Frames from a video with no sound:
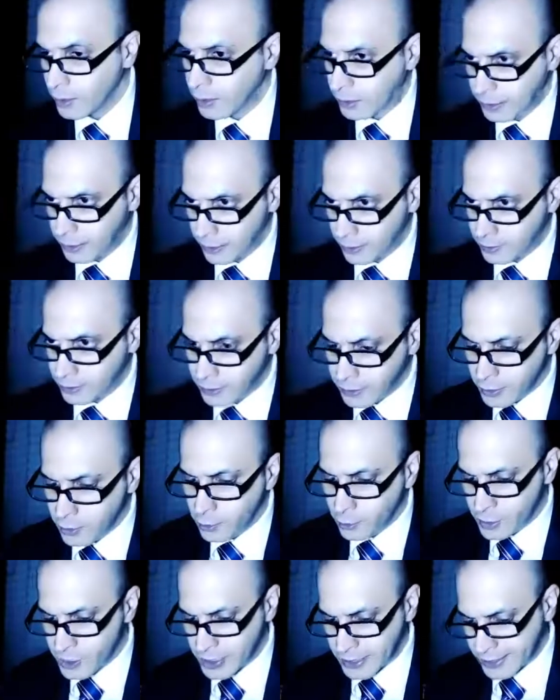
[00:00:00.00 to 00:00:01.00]
and he
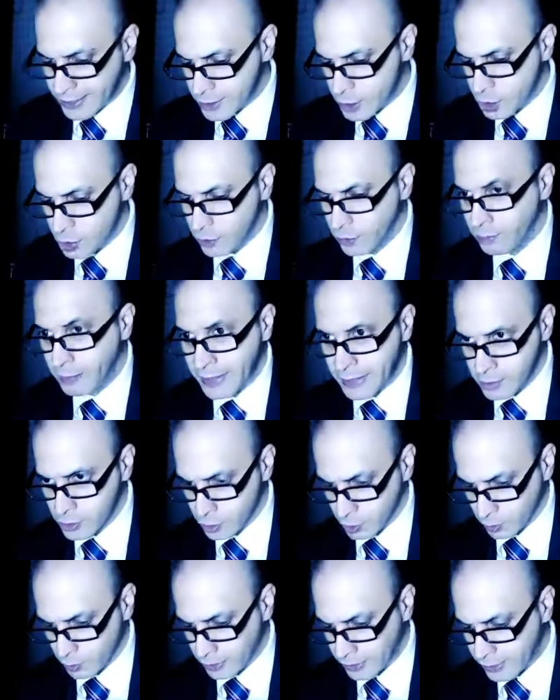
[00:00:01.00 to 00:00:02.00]
was
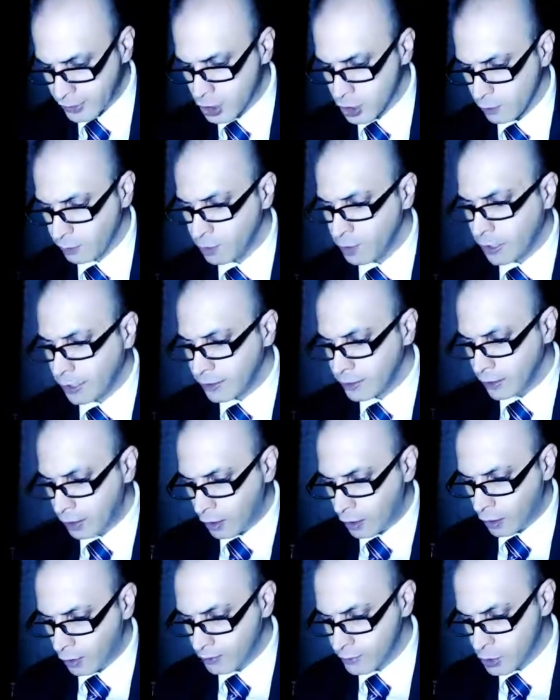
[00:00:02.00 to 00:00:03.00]
instrumental in supplying
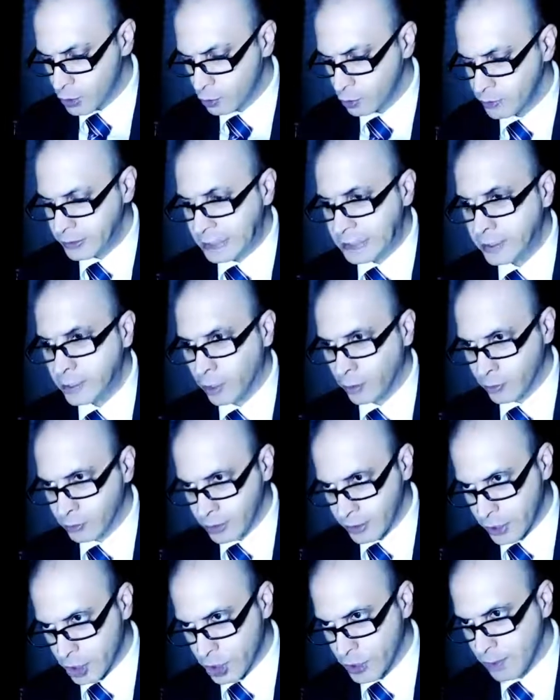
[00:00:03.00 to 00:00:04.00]
arms to the
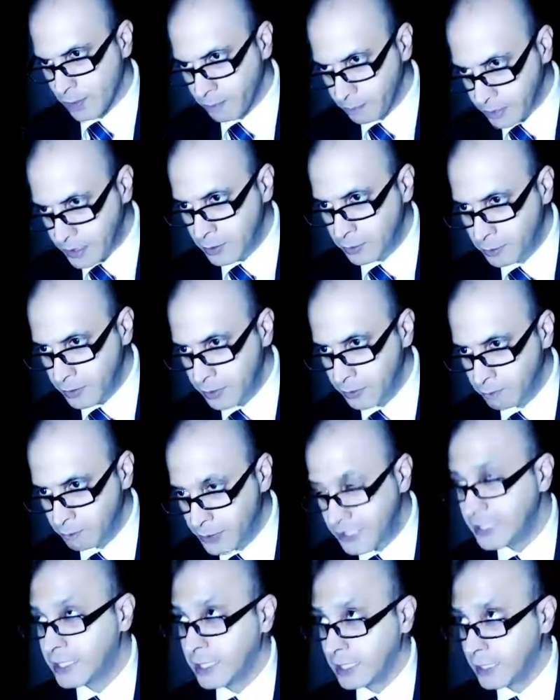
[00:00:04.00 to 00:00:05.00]
Kurdish
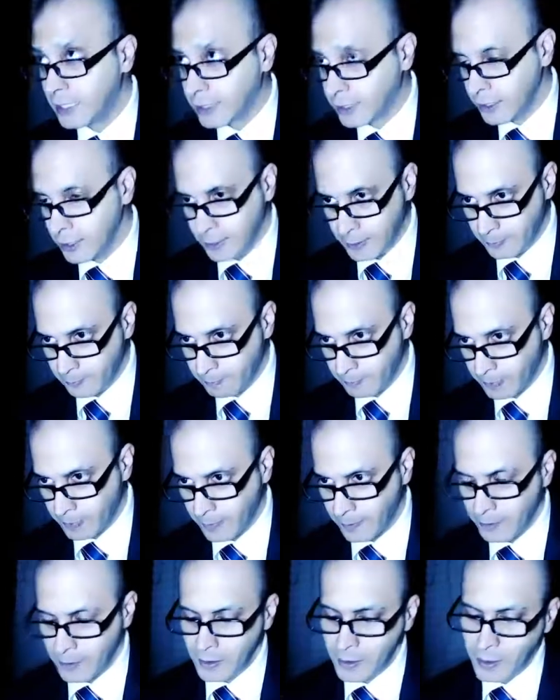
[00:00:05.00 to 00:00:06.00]
PKK.
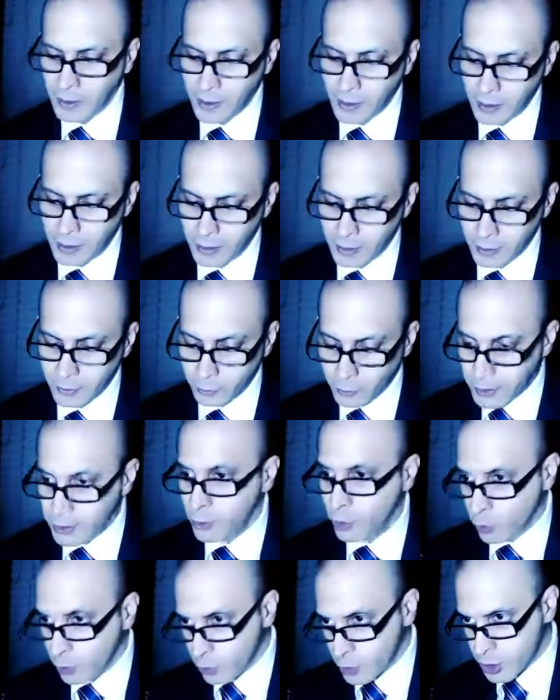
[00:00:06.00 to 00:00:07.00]
We
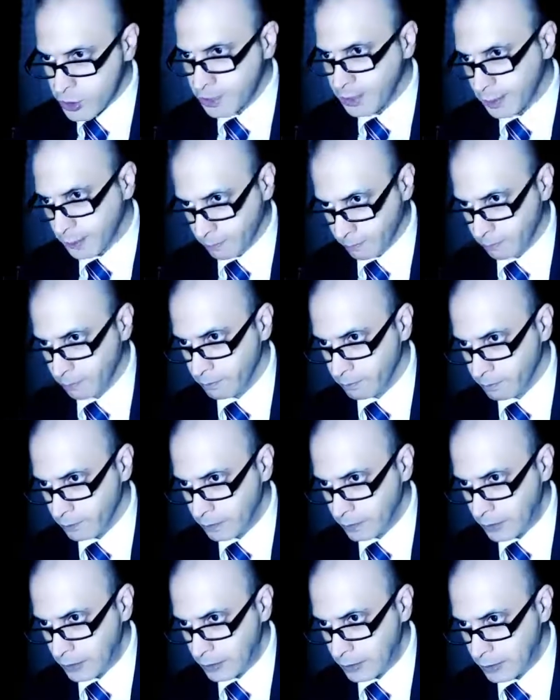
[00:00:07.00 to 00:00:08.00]
used him,
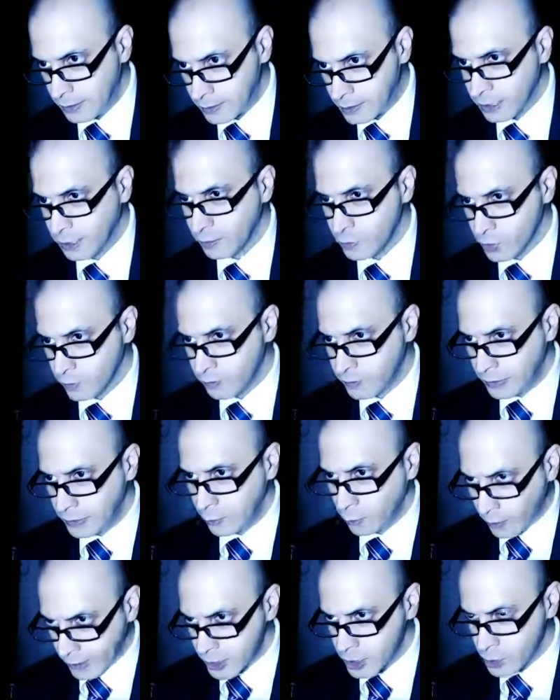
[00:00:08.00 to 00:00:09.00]
in terms of the
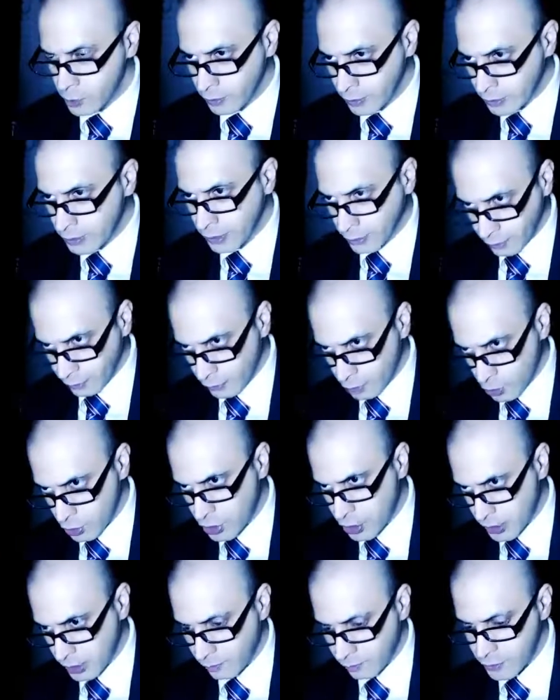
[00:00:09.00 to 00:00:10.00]
Western intelligence
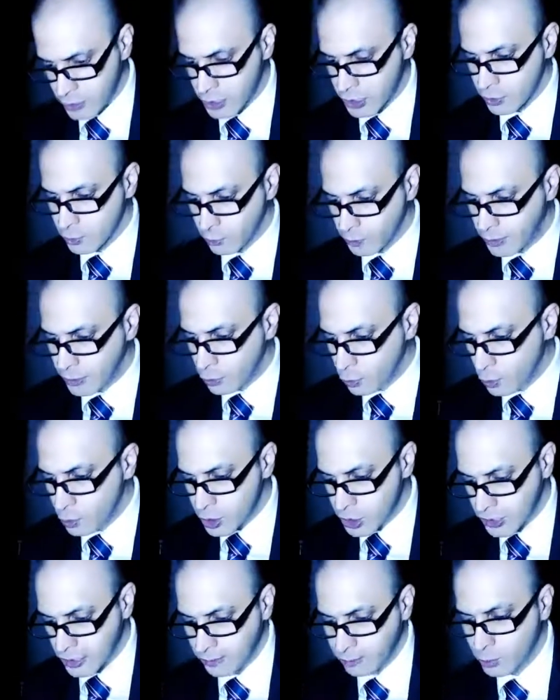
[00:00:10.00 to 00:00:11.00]
services, we
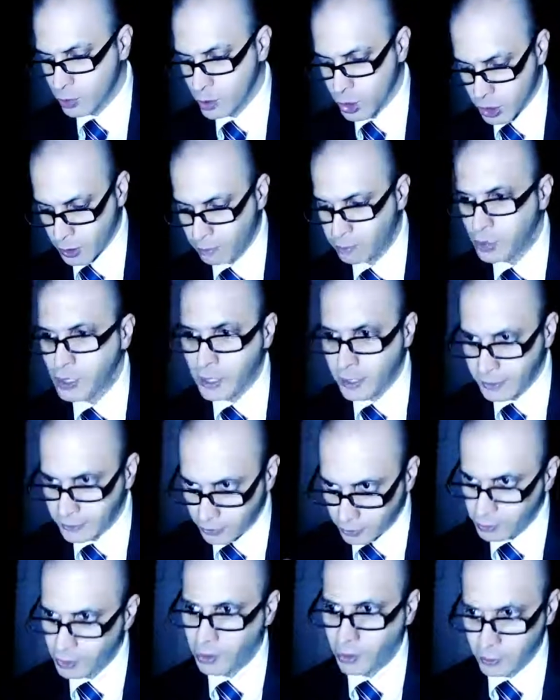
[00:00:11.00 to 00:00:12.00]
used him to supply
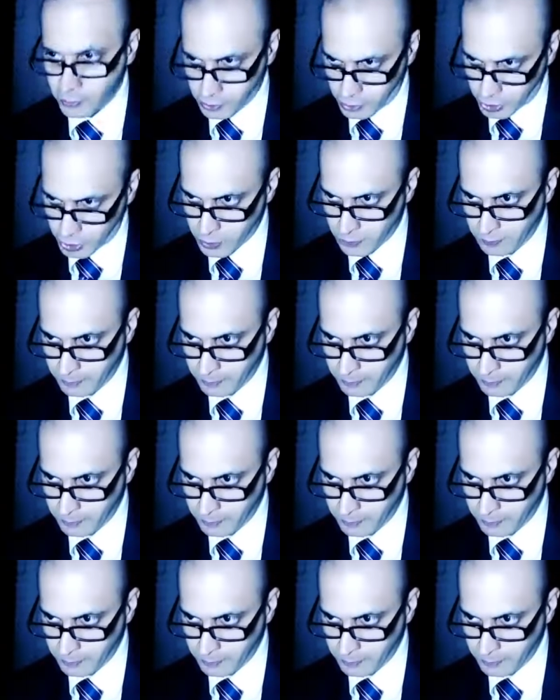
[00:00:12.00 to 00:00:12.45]
the Kurds